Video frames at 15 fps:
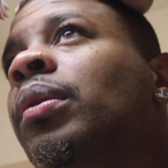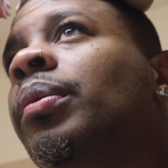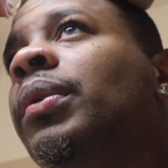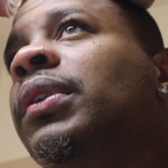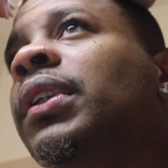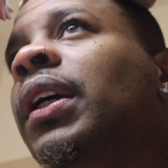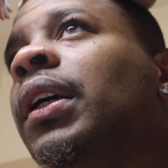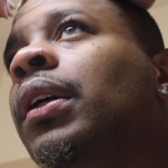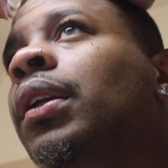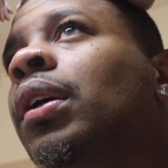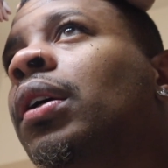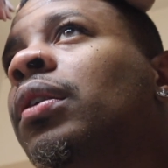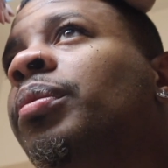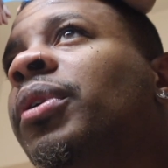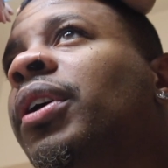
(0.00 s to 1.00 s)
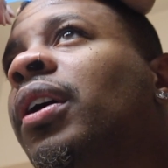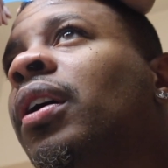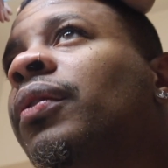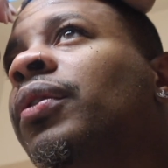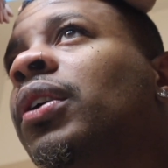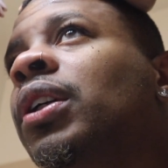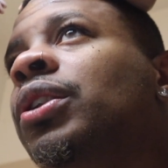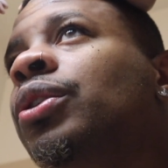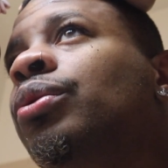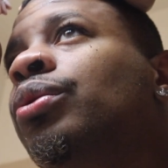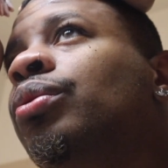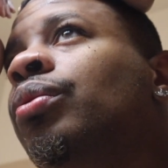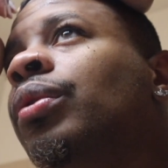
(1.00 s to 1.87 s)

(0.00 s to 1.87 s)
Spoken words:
what we're taking off. Be careful, because you do